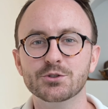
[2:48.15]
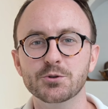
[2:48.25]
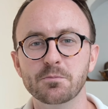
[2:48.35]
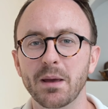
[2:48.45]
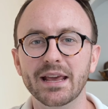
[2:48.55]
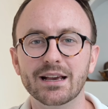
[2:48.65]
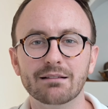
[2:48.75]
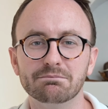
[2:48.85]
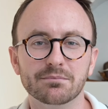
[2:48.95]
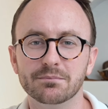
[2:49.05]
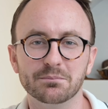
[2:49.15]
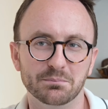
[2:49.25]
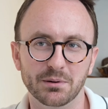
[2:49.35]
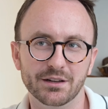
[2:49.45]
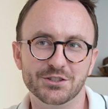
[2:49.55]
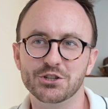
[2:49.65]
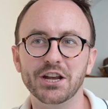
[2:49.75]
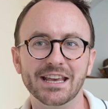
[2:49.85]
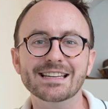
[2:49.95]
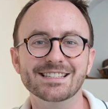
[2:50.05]
to make a
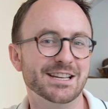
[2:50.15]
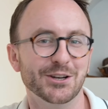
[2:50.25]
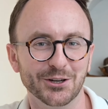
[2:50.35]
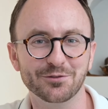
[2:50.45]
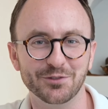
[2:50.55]
chicken dinner,